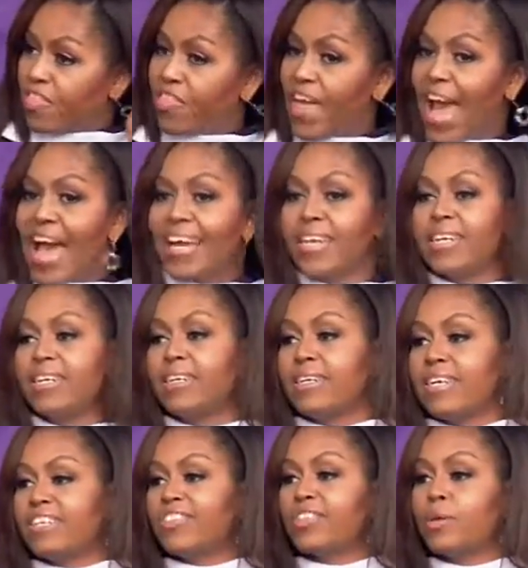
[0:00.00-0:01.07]
That
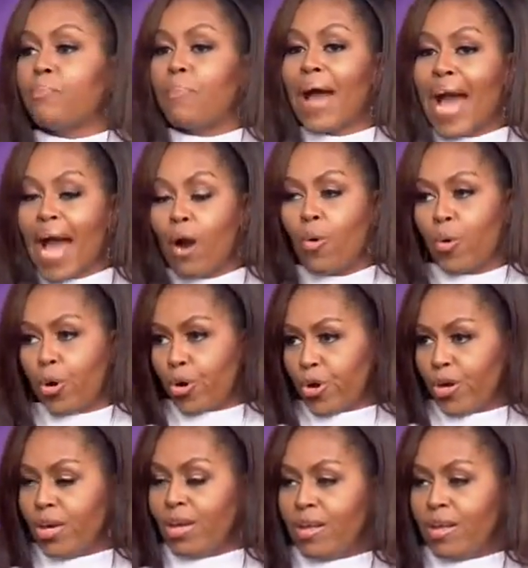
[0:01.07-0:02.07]
is the power